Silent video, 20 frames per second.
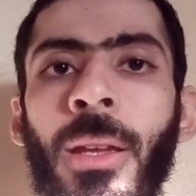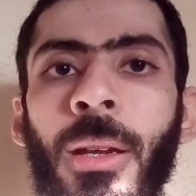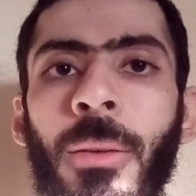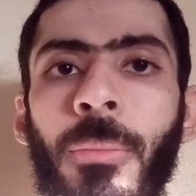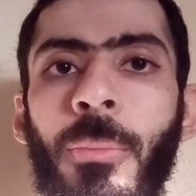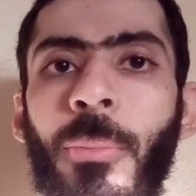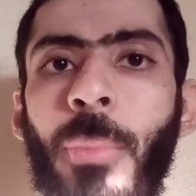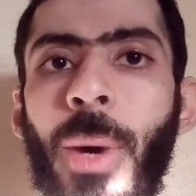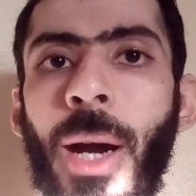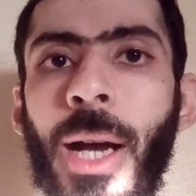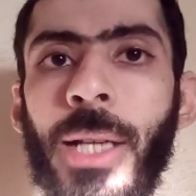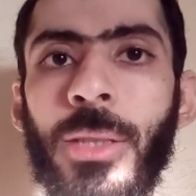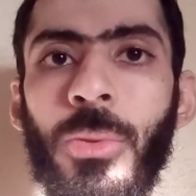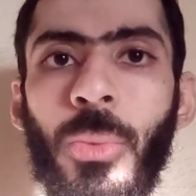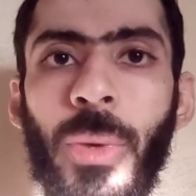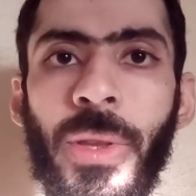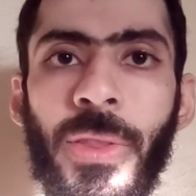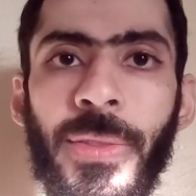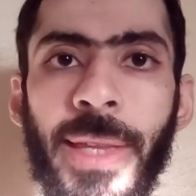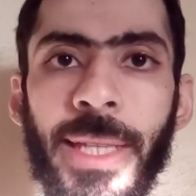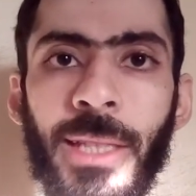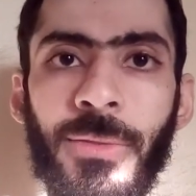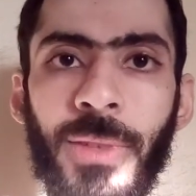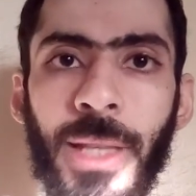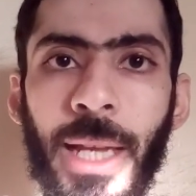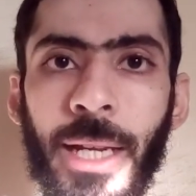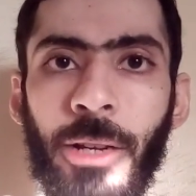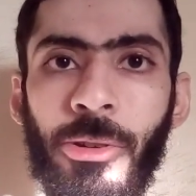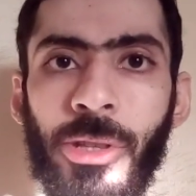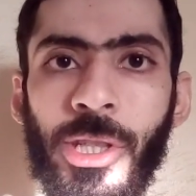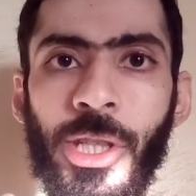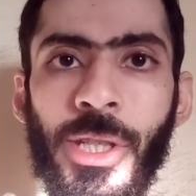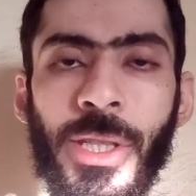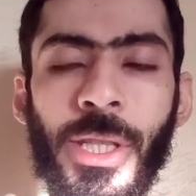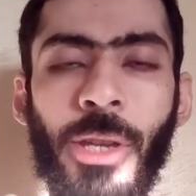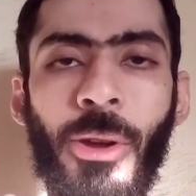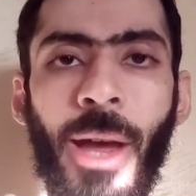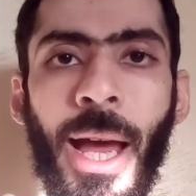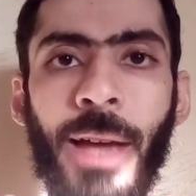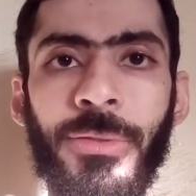But with native languages, you have to